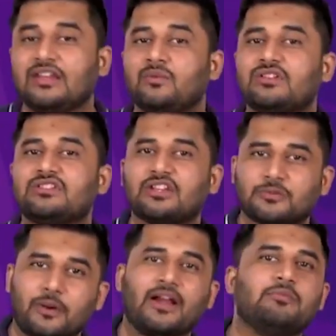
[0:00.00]
in which
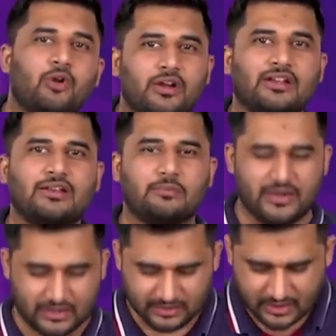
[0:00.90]
this pi bond can
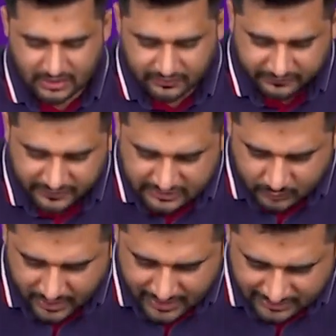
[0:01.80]
break. First
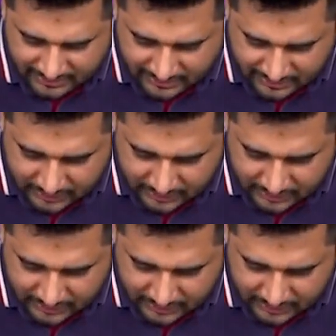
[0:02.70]
way is